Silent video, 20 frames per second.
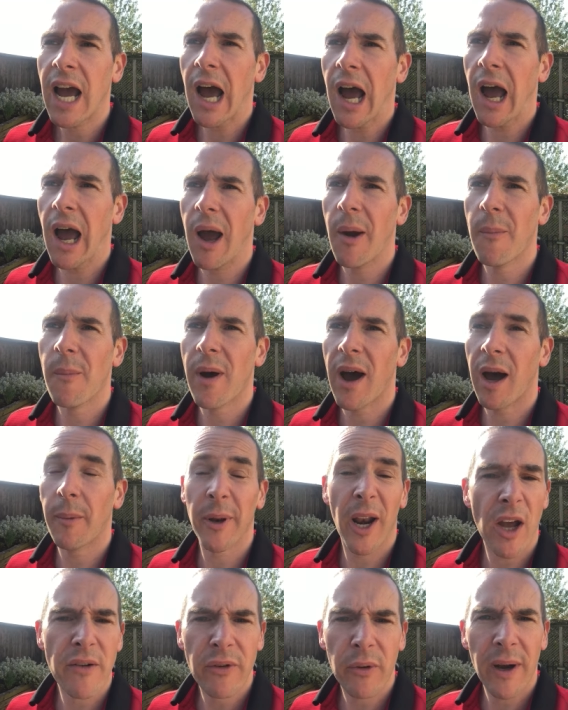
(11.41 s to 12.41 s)
um, I've
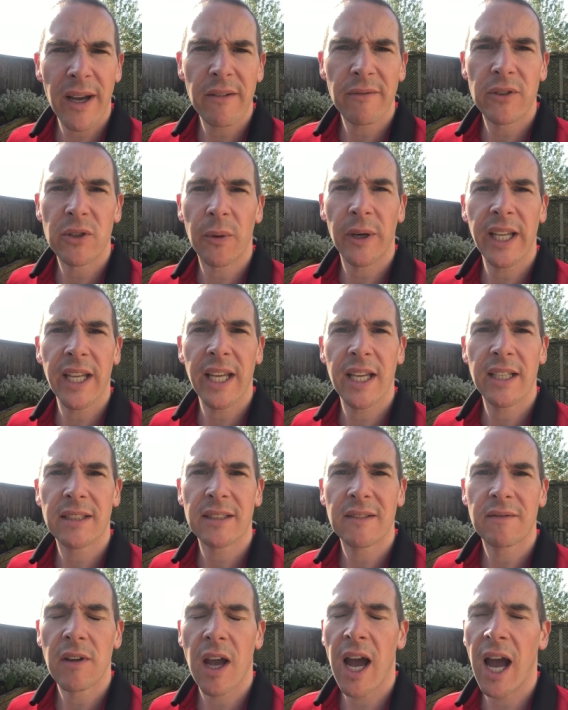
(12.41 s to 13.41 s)
been overweight for 20
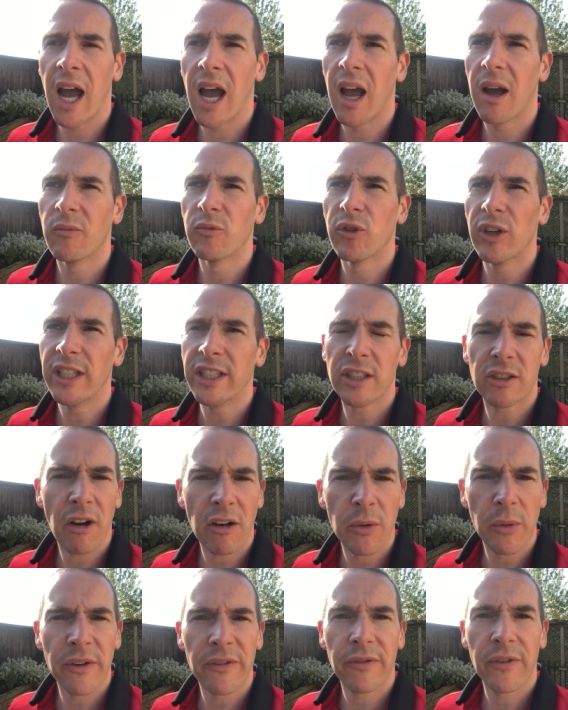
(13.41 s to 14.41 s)
years, um, really
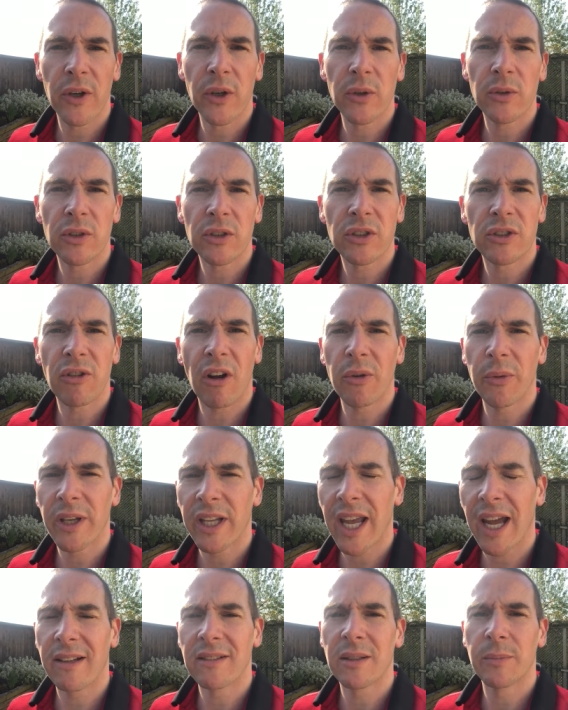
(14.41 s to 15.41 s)
struggle with food, struggle with
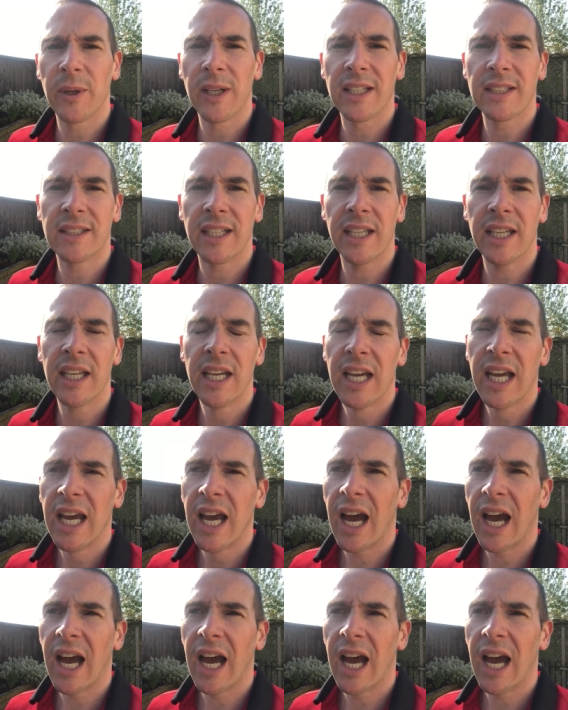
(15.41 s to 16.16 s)
accountability.